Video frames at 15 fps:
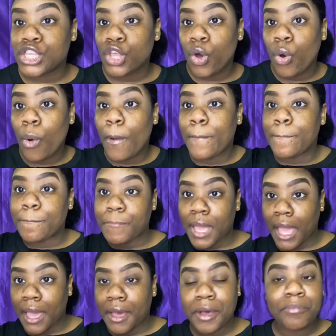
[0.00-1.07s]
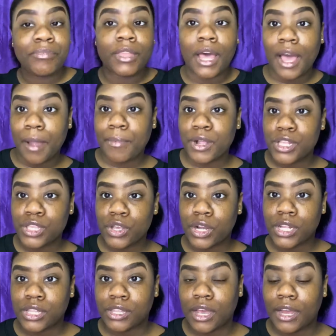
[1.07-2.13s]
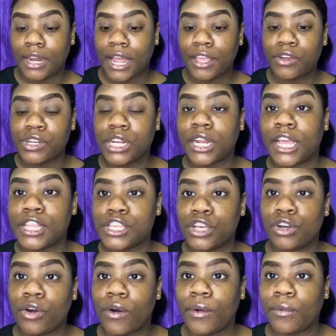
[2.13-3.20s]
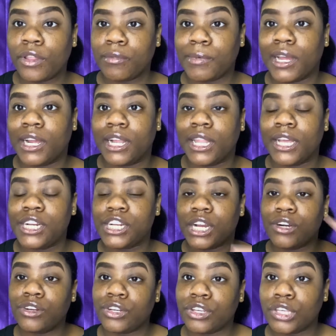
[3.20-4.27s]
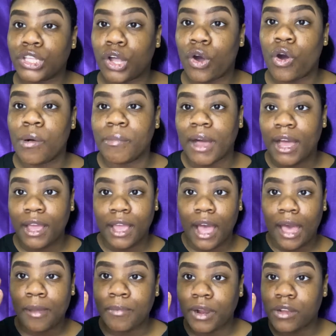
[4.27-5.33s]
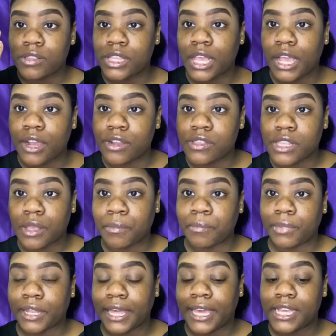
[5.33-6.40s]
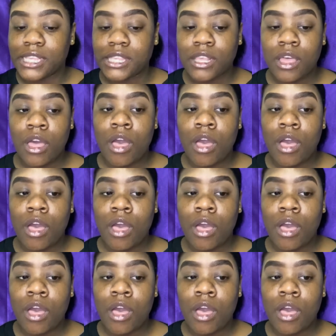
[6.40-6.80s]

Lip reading: so bam, the eyebrows are done. I usually like to go in with my clear gel just to hold my eyebrow hairs in place.